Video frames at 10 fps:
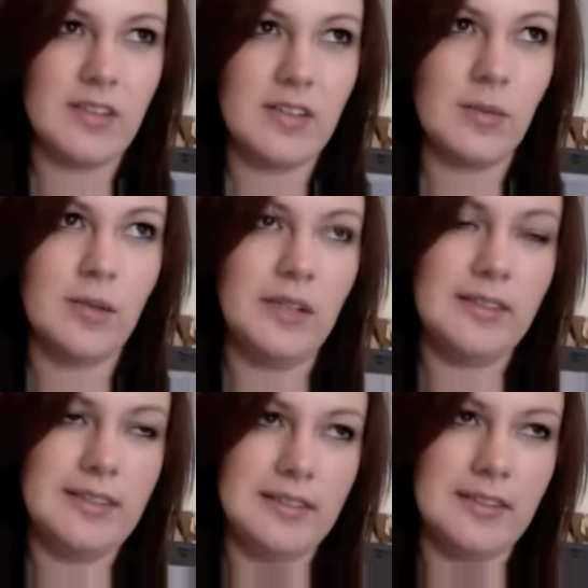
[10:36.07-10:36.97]
Well, they
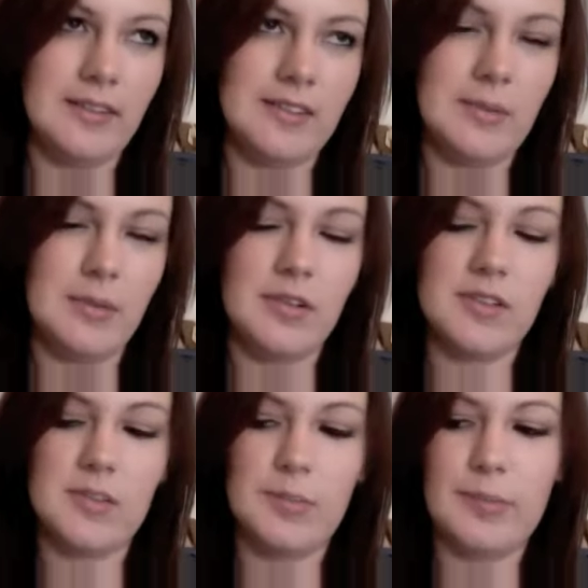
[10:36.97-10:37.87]
did in the glossy
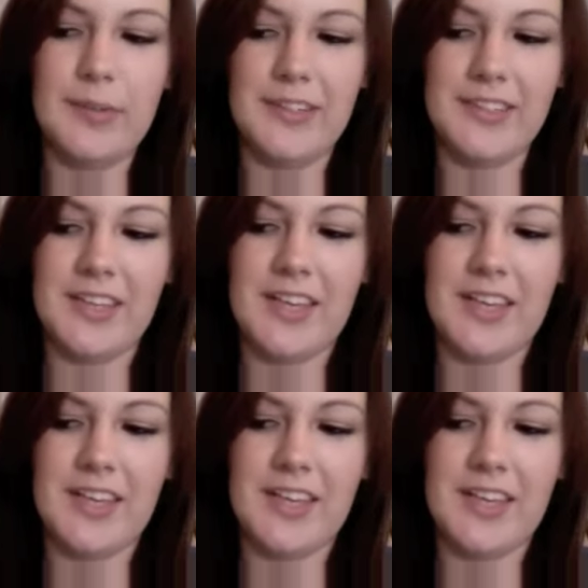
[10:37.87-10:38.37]
box, but